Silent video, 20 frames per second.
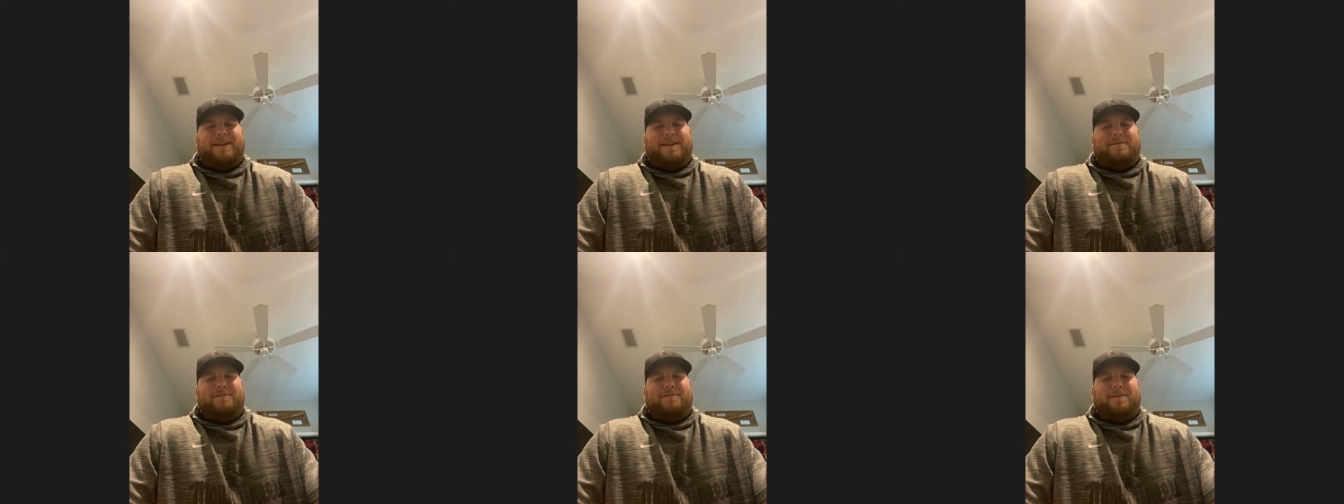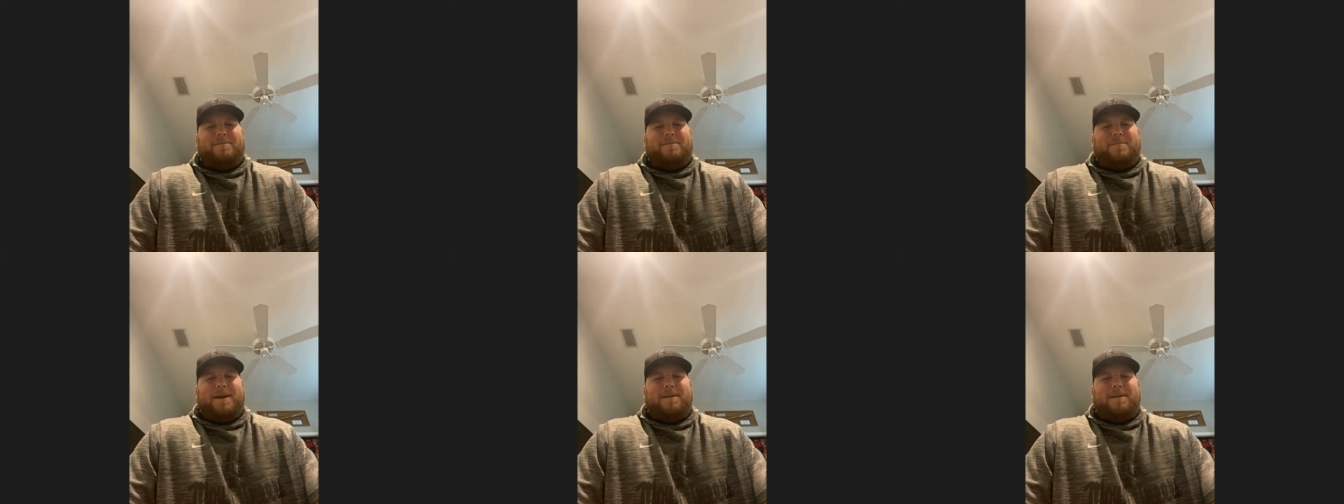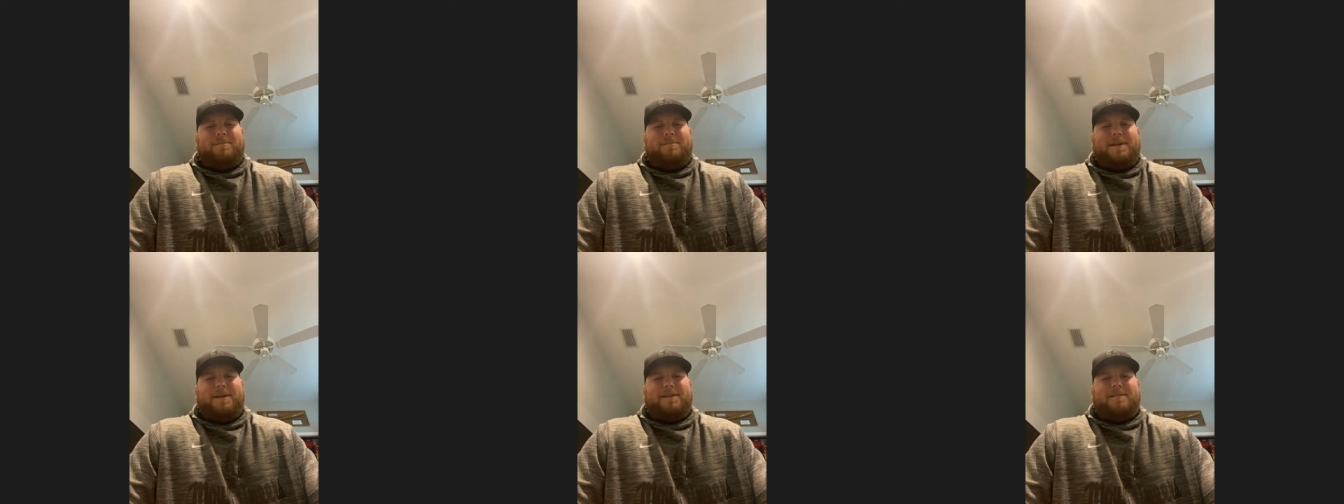It really
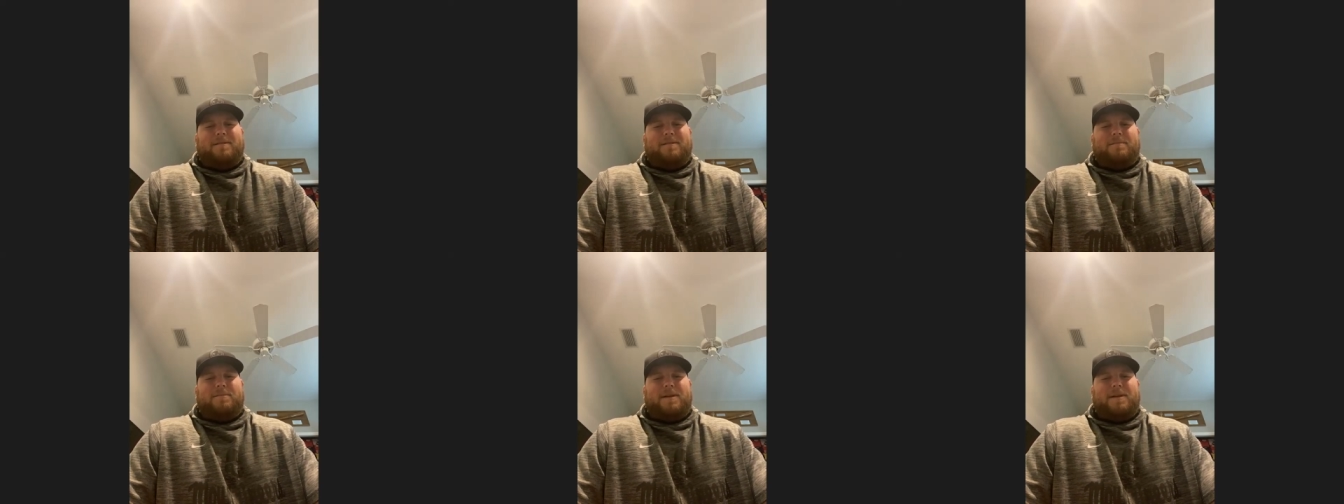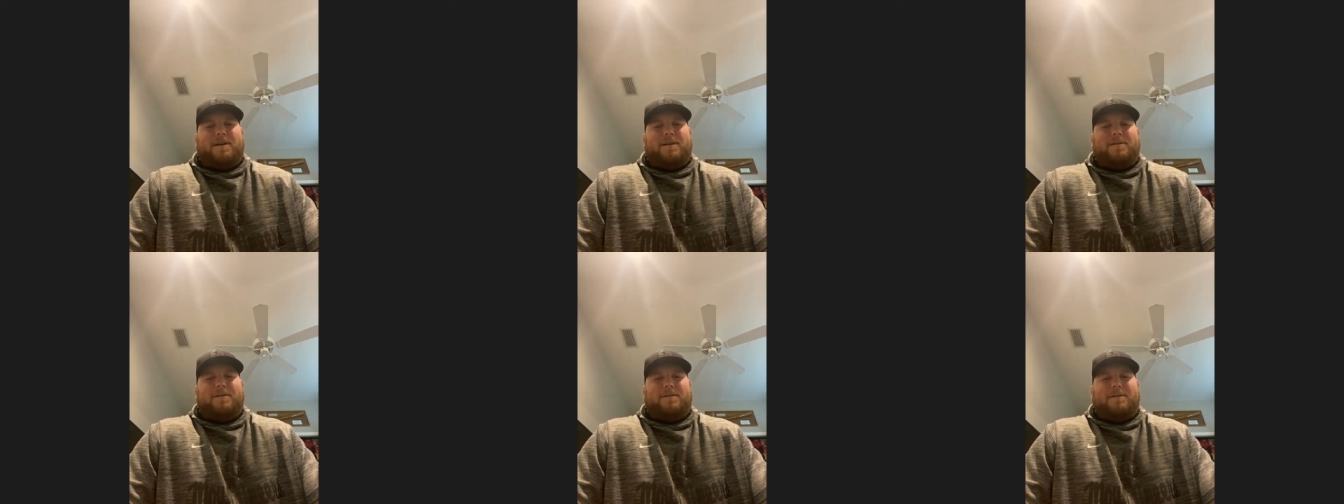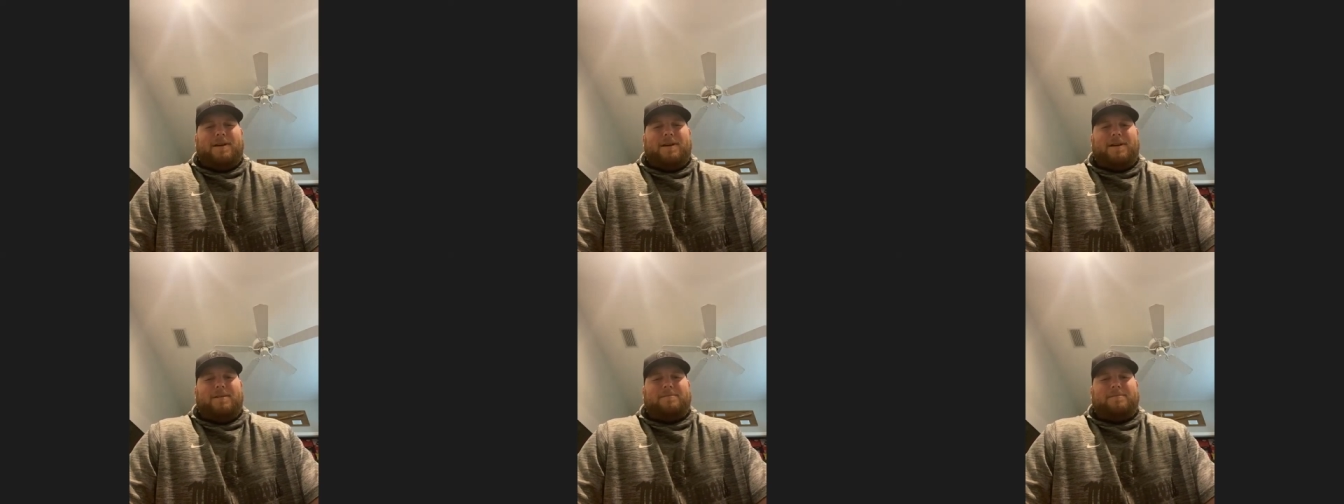made me into the player who
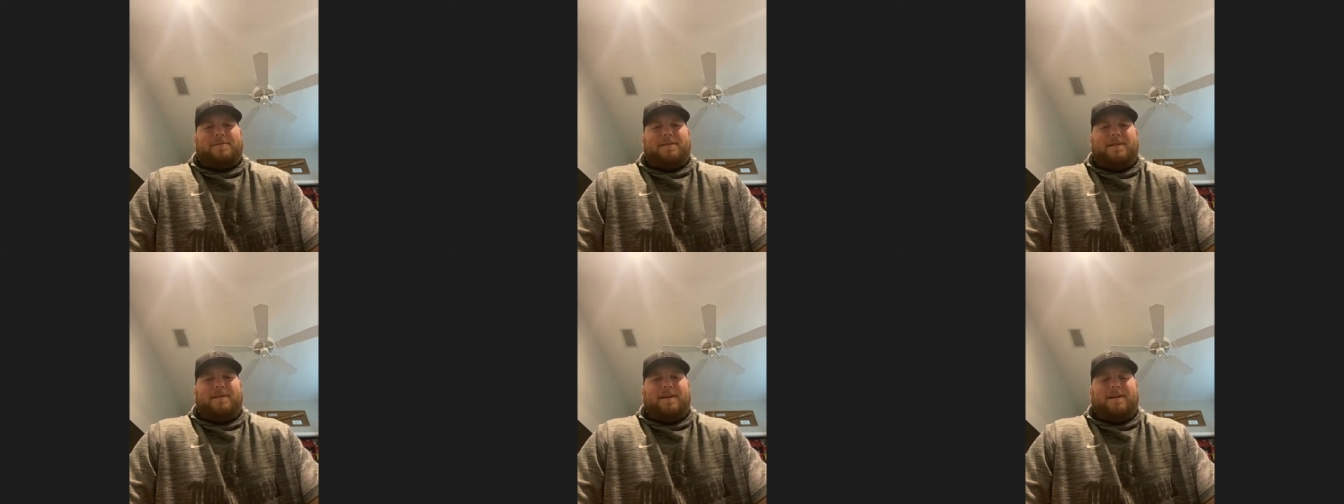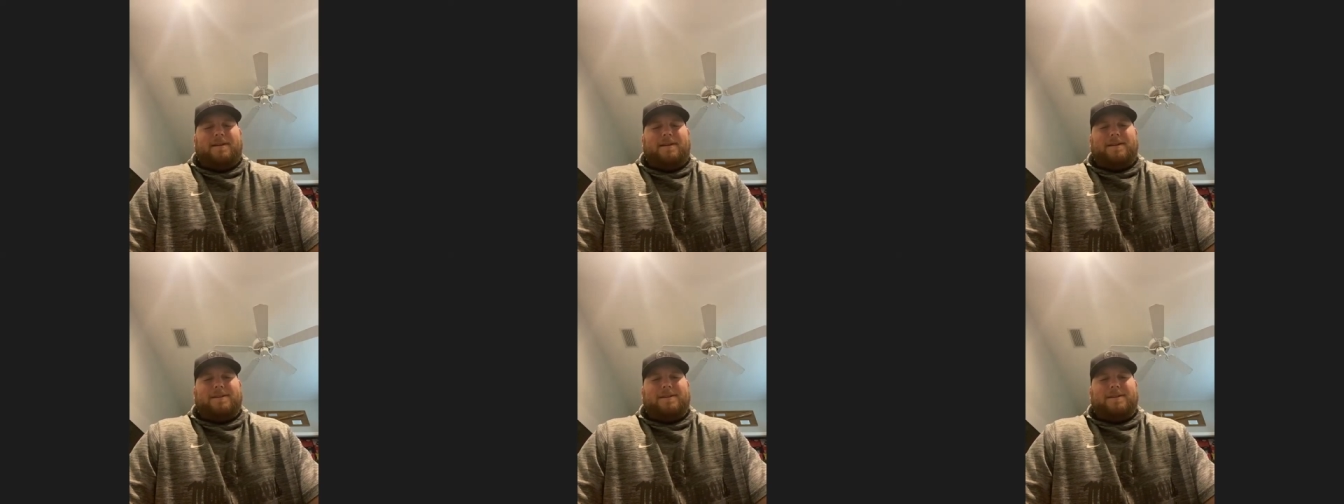I am today.